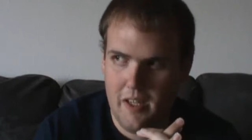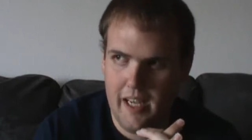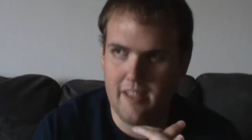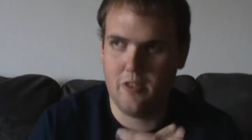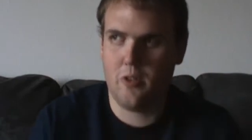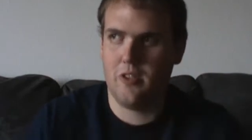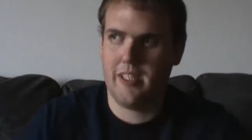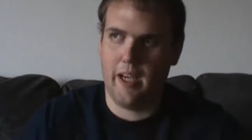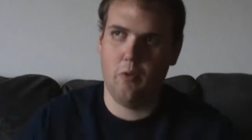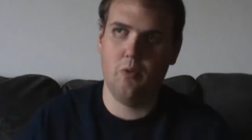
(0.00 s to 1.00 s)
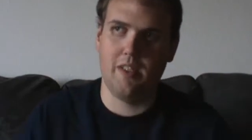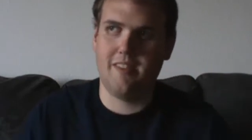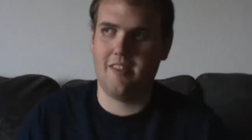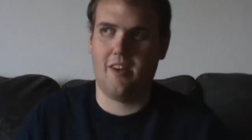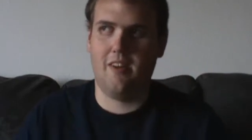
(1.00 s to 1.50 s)
and George will say, "Ooh,
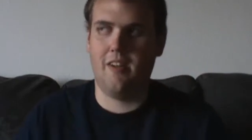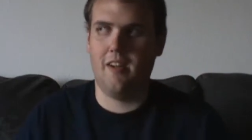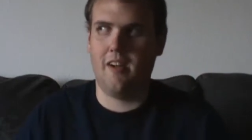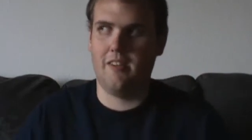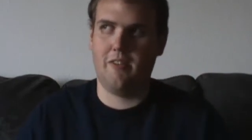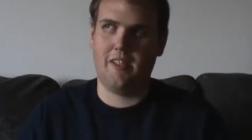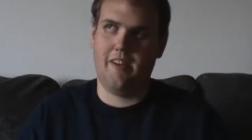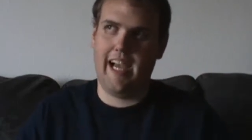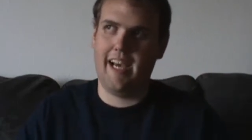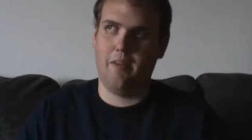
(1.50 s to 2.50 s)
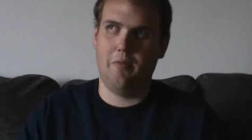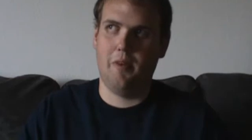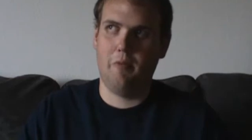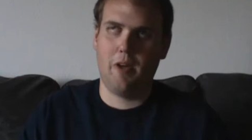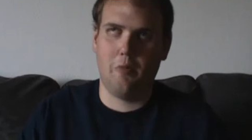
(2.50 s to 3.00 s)
this is our director Adam.
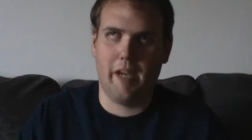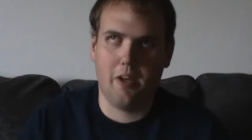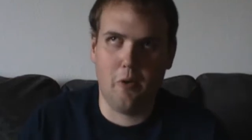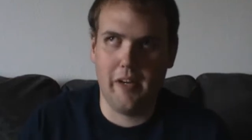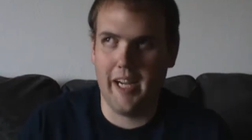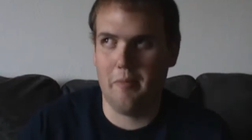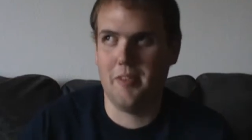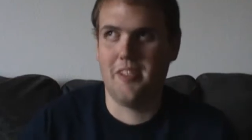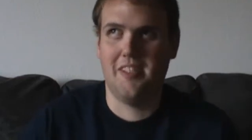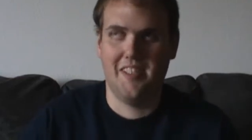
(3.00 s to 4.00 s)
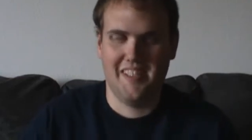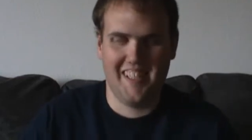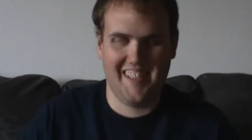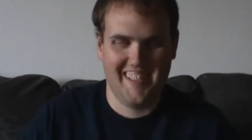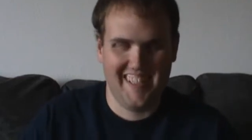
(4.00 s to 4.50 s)
We go by code names."
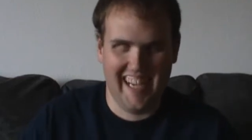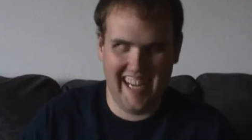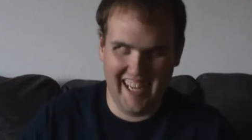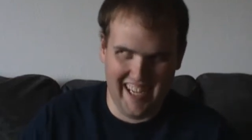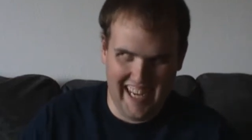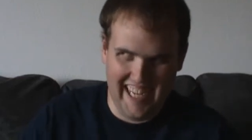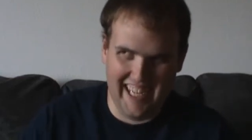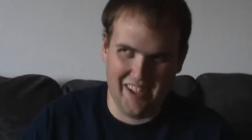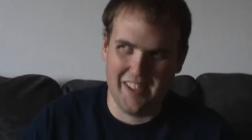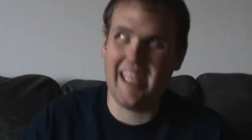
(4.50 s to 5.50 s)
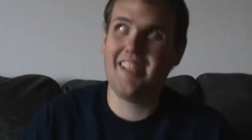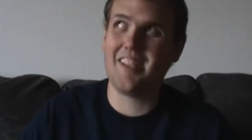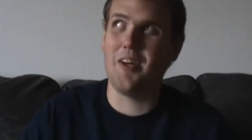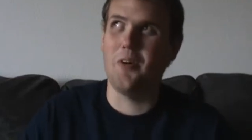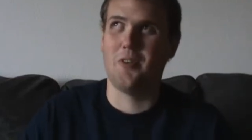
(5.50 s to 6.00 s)
and he goes, "Yes,
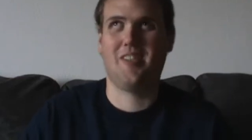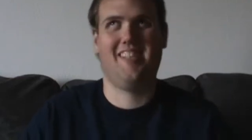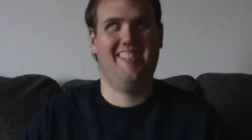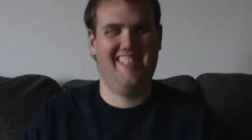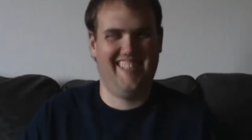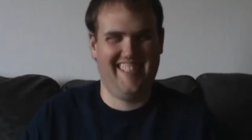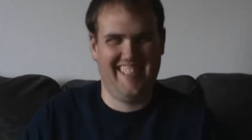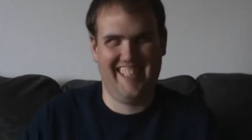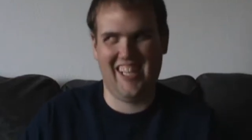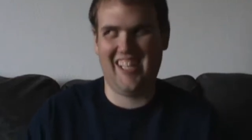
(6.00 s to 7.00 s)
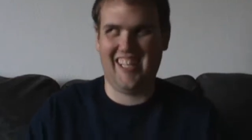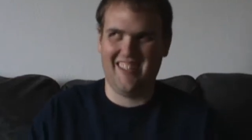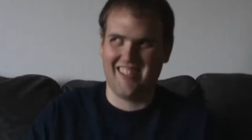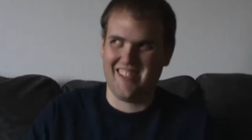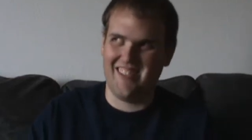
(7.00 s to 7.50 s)
Goose." I thought that
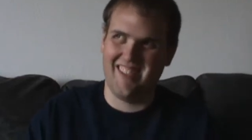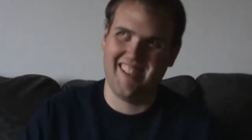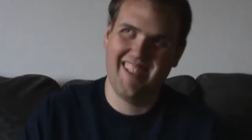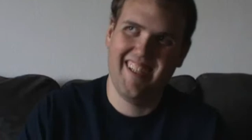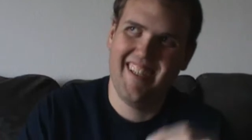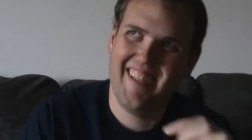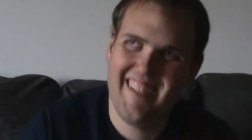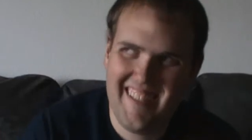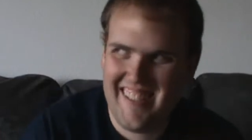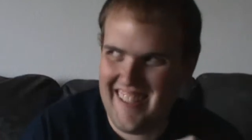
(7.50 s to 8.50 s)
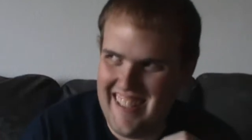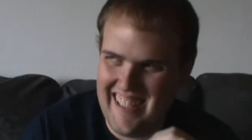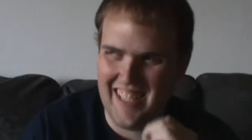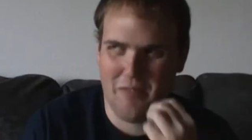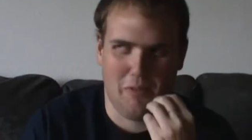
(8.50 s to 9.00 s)
was cool.
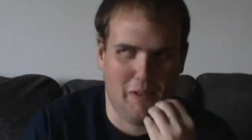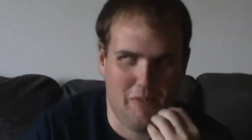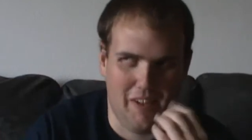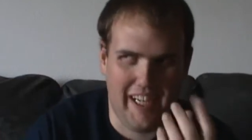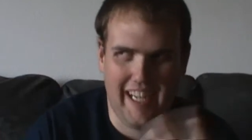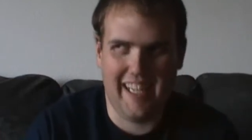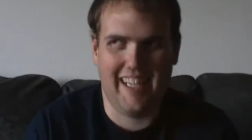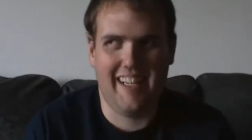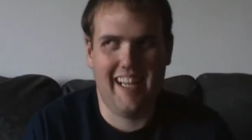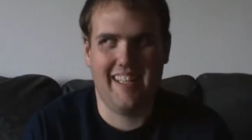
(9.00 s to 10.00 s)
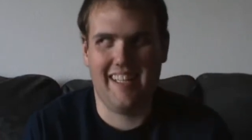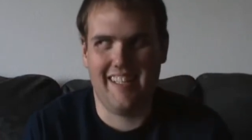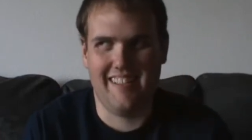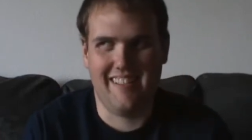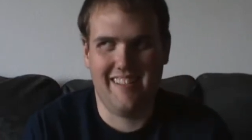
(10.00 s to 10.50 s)
That was pretty funny. And
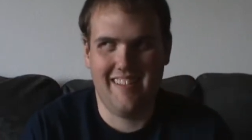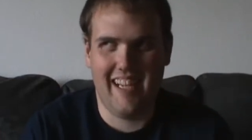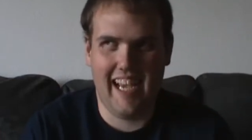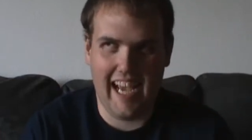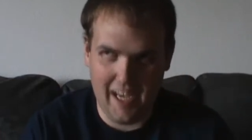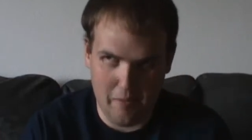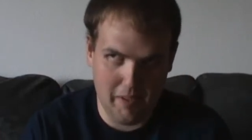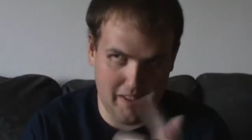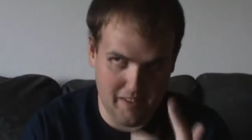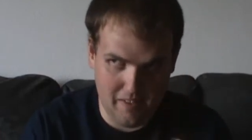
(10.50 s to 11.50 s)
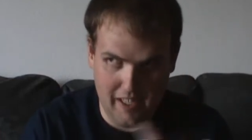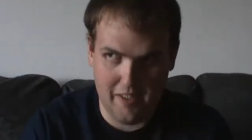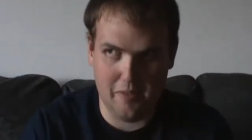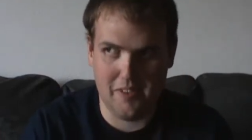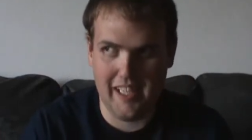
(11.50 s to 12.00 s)
then Adam, the
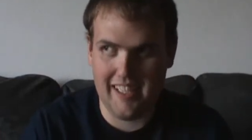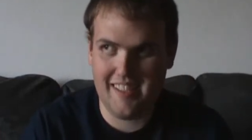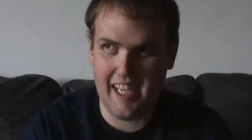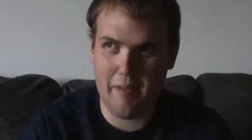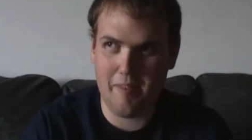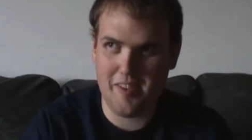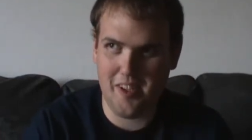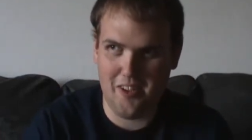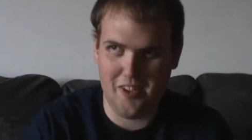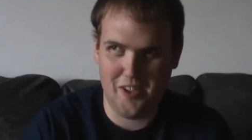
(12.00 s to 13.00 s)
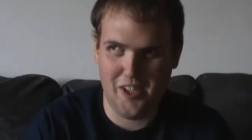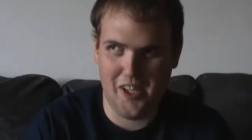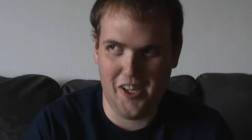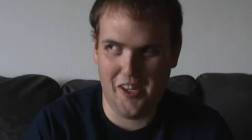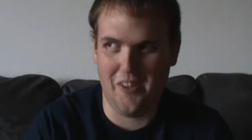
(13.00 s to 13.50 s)
director, will say, "It's time to start the
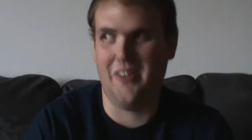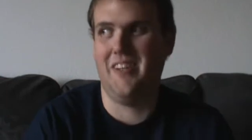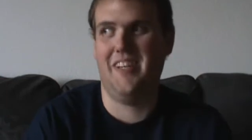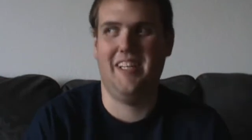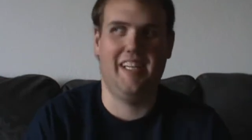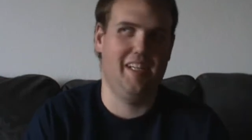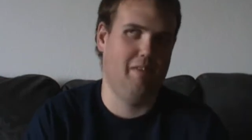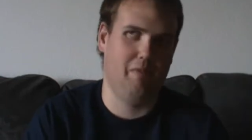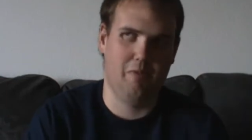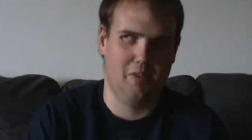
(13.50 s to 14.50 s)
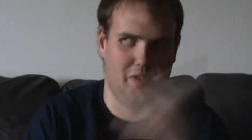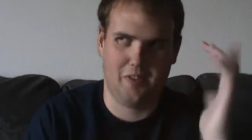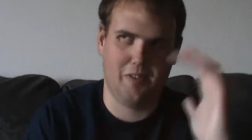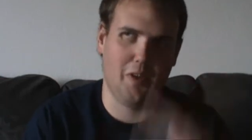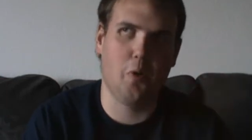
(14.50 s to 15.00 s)
show," and then everyone just
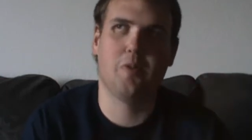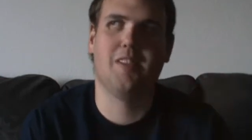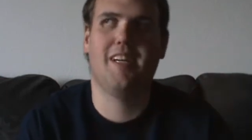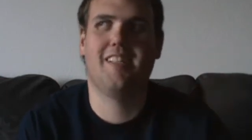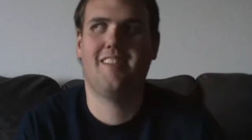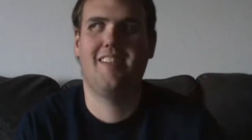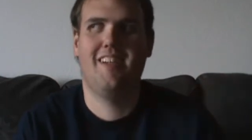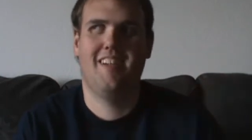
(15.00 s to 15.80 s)
goes nuts.